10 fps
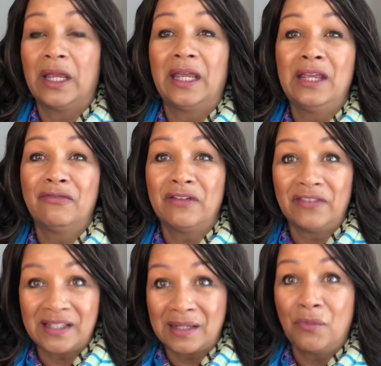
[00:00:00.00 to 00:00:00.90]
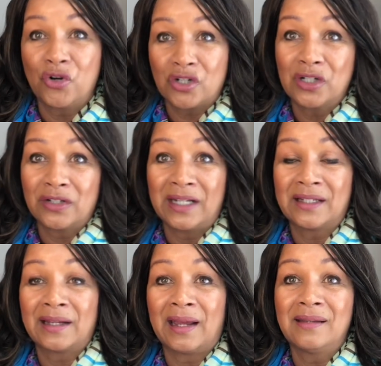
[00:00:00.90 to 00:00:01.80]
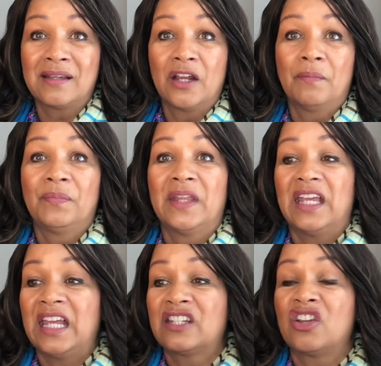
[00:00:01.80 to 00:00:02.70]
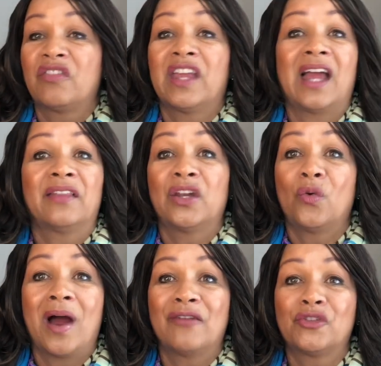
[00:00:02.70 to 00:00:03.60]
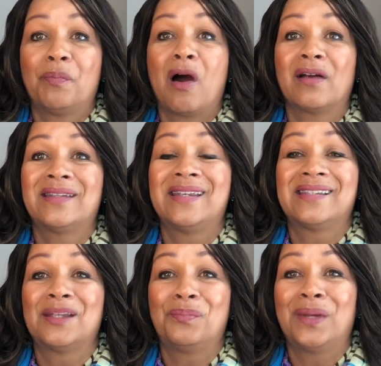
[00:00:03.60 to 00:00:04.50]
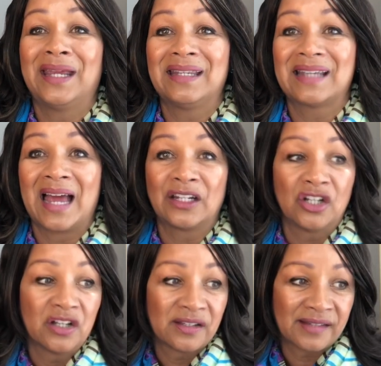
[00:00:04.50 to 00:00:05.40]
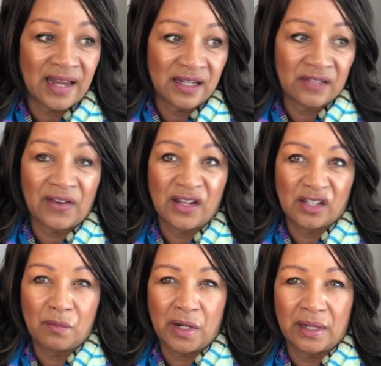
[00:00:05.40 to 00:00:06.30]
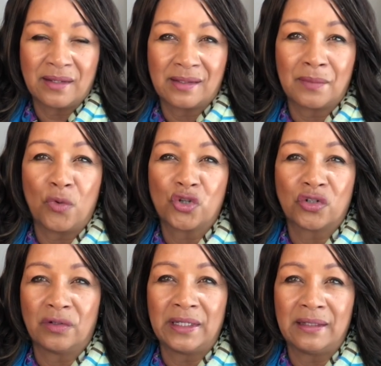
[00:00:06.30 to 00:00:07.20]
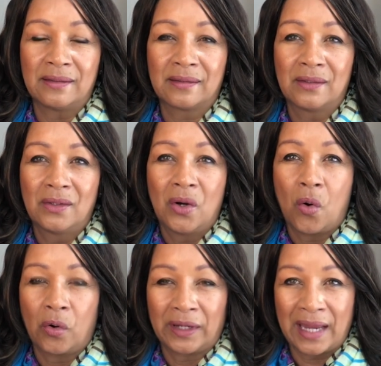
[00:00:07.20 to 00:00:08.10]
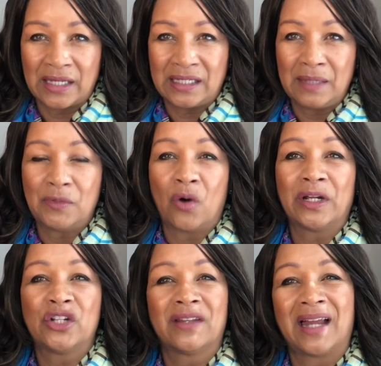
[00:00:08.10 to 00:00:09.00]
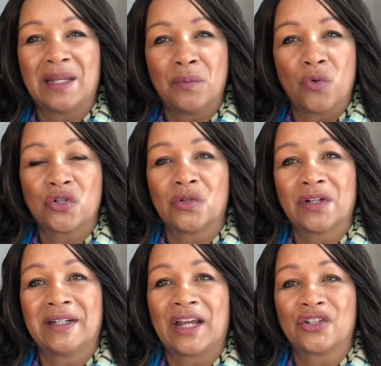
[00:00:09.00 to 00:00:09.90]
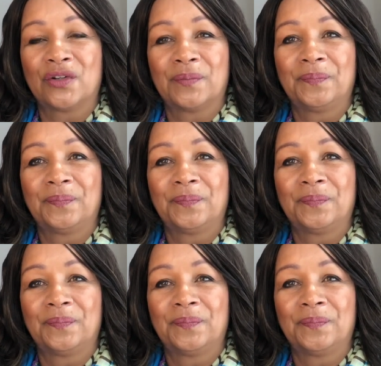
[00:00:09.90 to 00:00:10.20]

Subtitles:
even if it's emotionally connected, guys, it's not, they don't have to participate and satisfy somebody else's emotional needs or get deep down into that emotional connection.